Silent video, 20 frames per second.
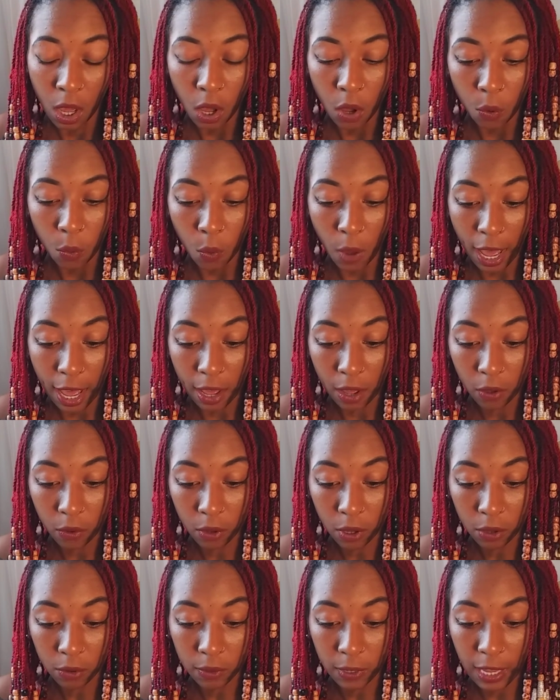Wow,
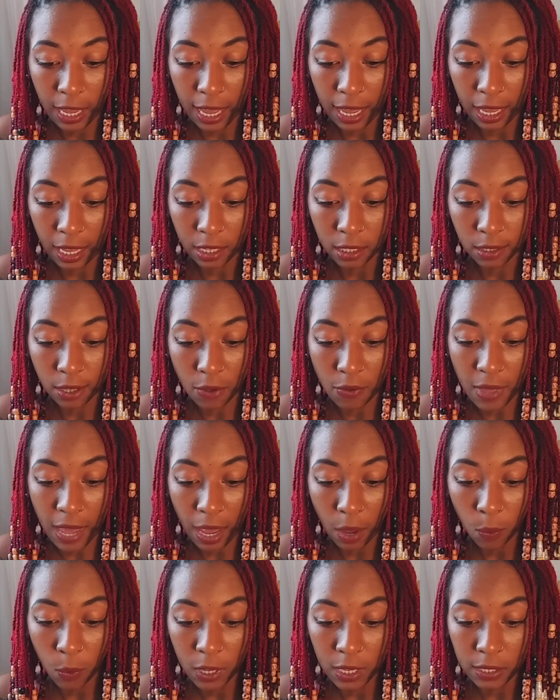okay, so
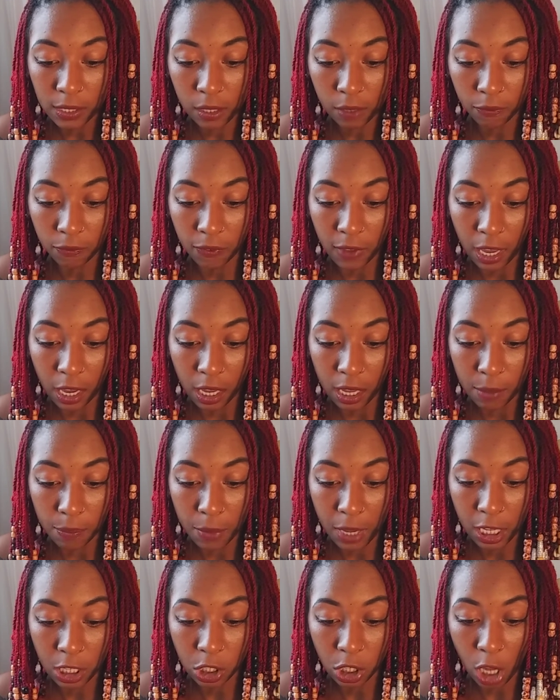that was very
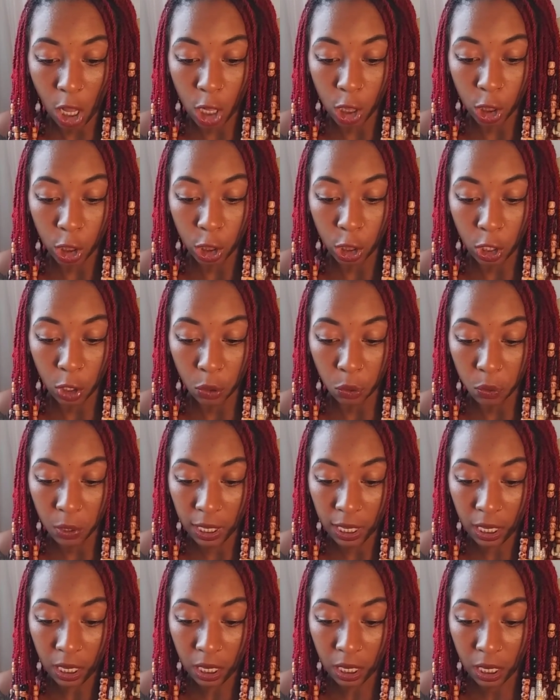much a
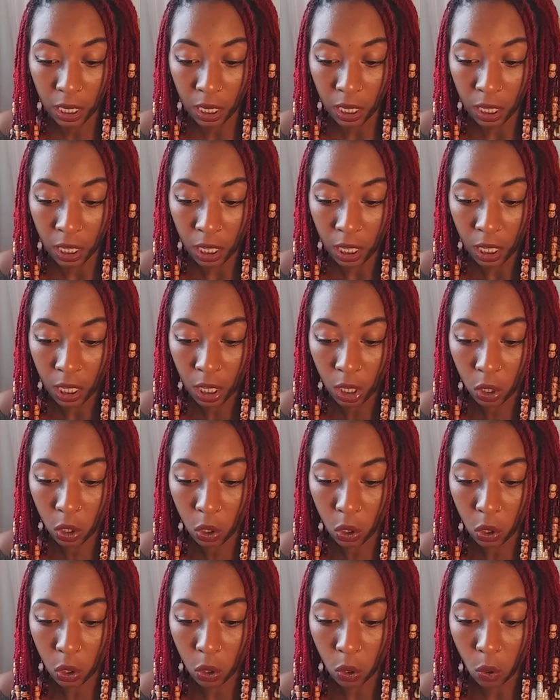loaded
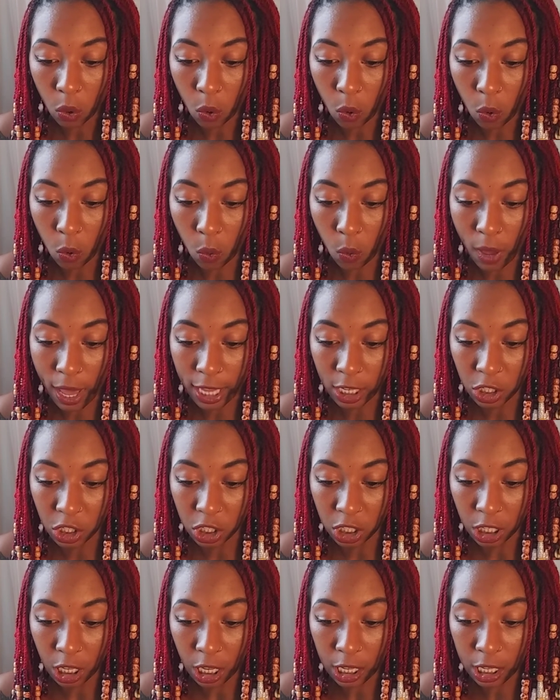
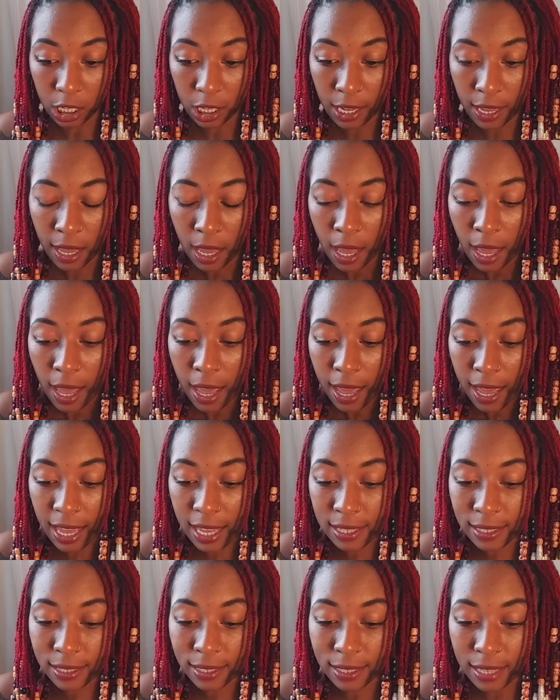question. It
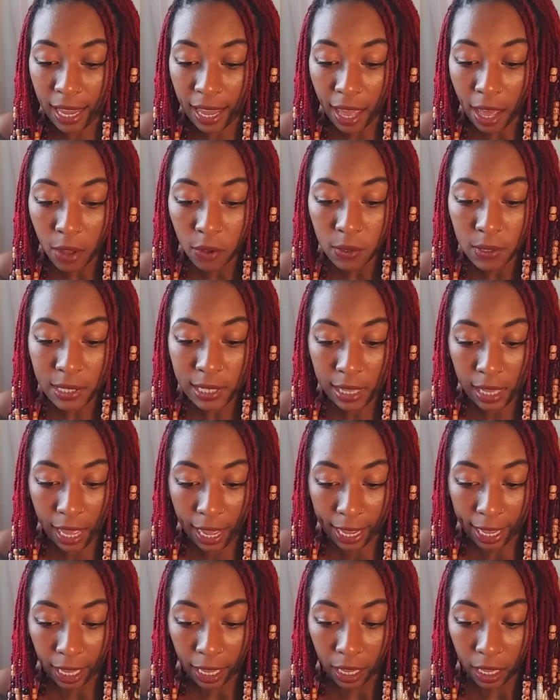sounds
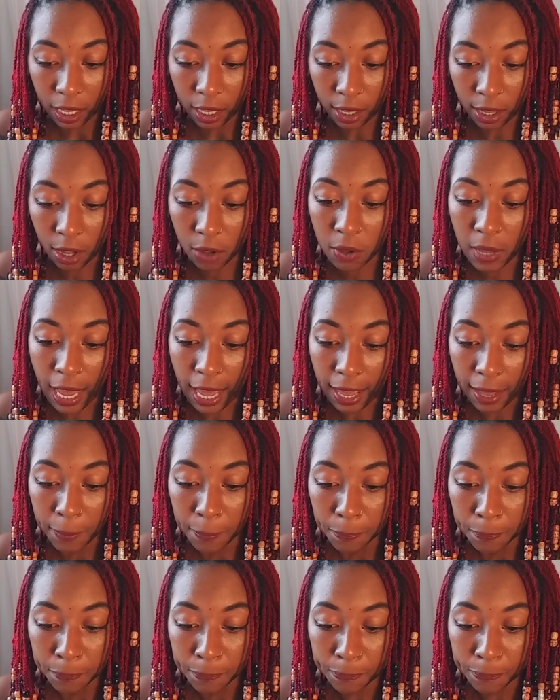like, okay,